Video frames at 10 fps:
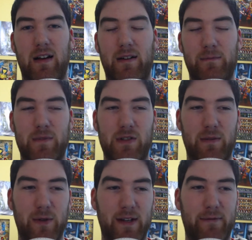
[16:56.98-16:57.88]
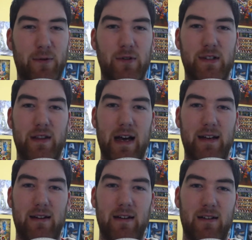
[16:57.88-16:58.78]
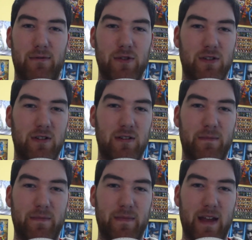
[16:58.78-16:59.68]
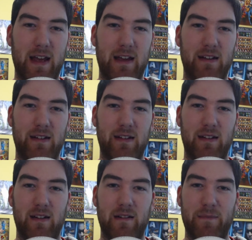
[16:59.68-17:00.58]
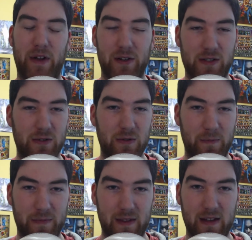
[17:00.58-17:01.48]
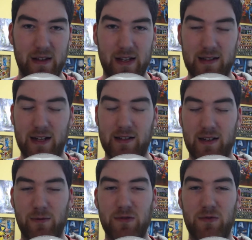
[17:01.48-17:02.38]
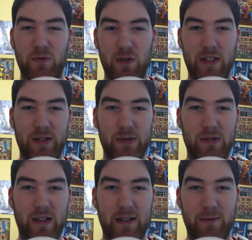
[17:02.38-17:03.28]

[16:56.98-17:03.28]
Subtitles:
So I'm looking forward to that for sure. And also, his lightsaber is really cool. Like when